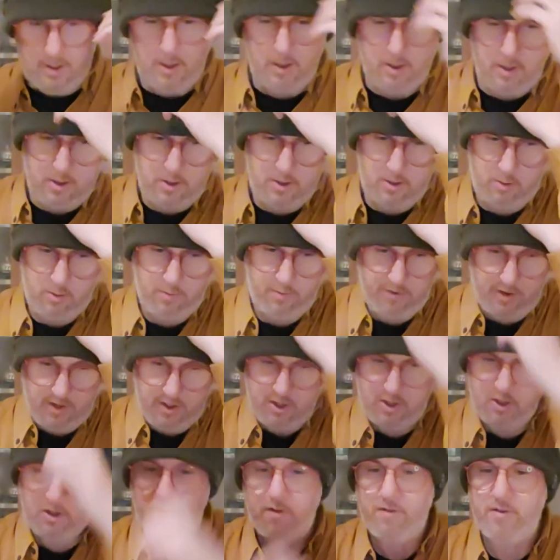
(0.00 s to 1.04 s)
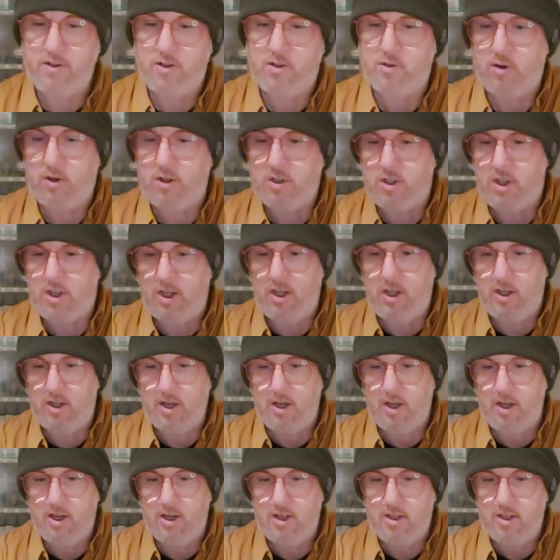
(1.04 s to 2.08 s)
So I'm finishing off the scrunchie,
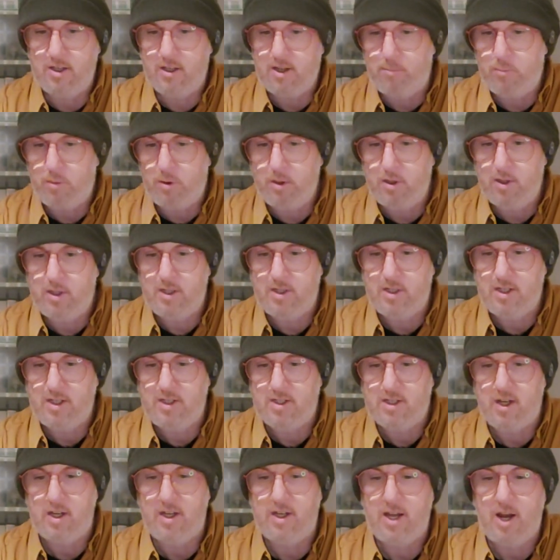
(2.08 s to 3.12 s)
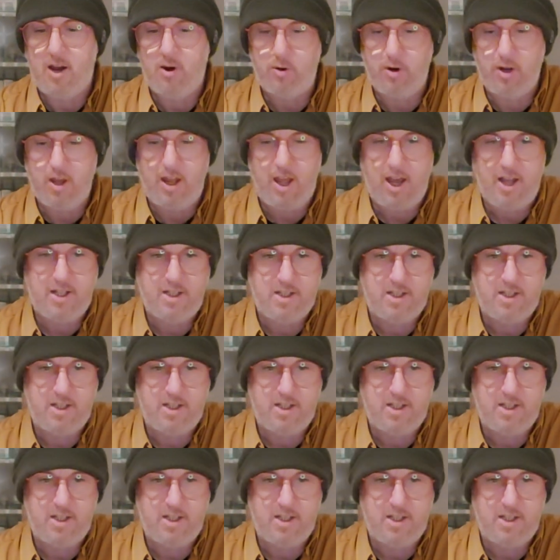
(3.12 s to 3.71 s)
and I pulled this inside out and I had